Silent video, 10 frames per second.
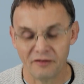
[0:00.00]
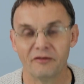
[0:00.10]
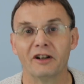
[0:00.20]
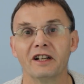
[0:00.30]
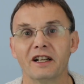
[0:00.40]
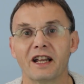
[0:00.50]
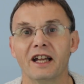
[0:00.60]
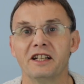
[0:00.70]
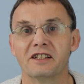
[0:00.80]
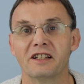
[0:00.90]
Very
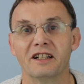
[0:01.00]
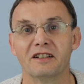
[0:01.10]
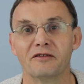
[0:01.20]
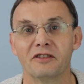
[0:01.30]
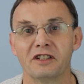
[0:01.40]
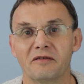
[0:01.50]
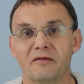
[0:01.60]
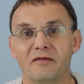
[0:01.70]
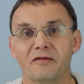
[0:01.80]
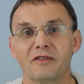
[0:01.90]
occasionally I'd fish
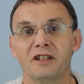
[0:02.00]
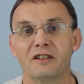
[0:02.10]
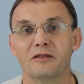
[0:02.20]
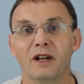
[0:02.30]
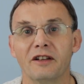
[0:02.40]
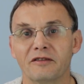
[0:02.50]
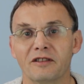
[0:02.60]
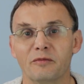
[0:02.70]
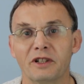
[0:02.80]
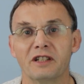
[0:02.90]
further away from
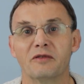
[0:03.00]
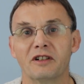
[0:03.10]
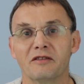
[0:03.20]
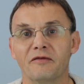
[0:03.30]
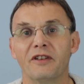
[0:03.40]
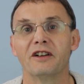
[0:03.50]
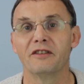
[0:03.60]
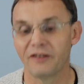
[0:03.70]
the bridge where it was very,